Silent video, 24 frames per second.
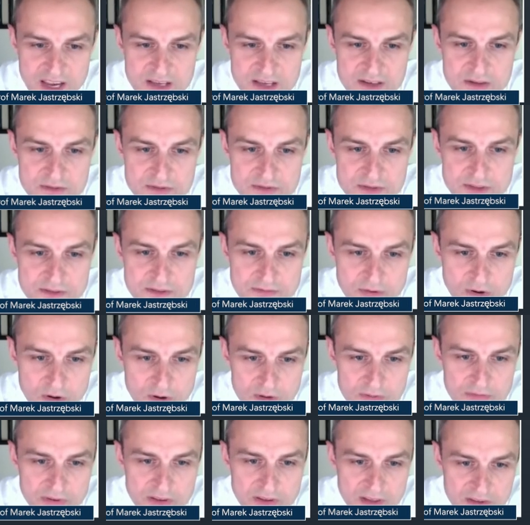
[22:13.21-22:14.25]
kind of
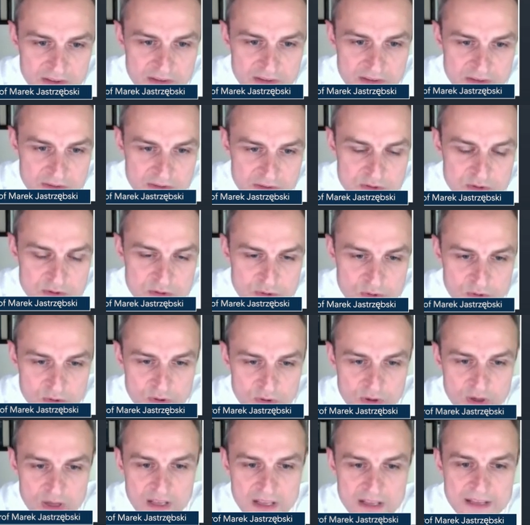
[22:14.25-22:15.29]
revolving
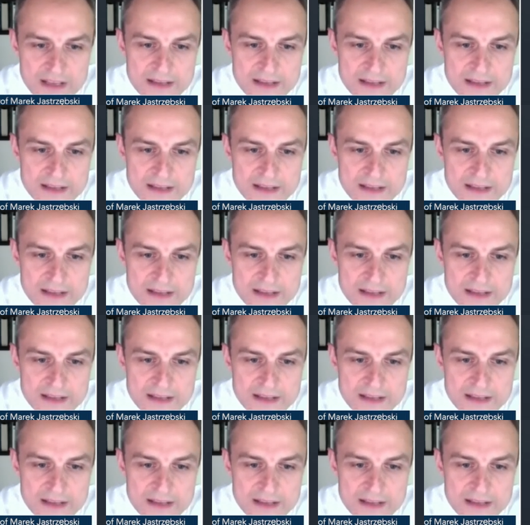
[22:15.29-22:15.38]
tool